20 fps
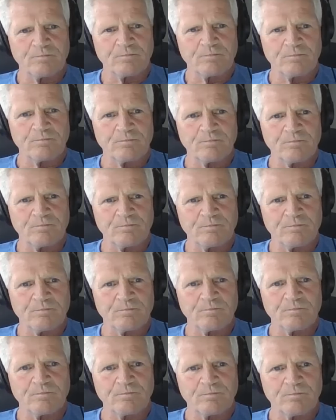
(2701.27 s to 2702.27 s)

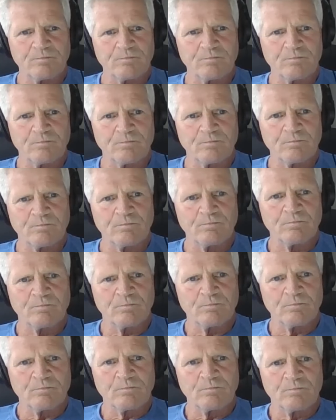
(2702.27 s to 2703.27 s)

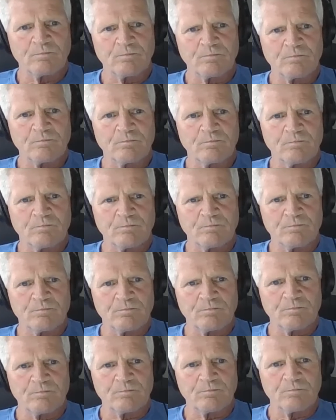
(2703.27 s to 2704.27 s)

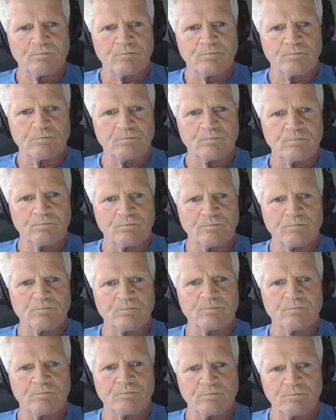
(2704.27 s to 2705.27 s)

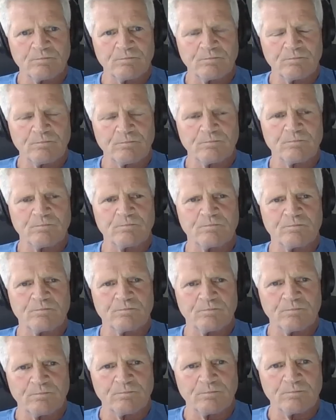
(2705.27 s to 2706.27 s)

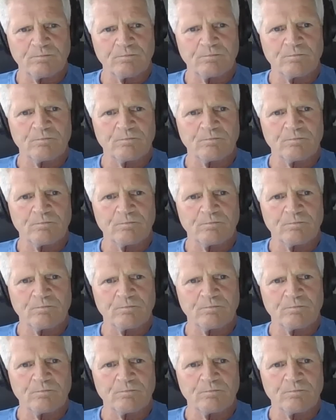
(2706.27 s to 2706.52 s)
The person shown says nothing.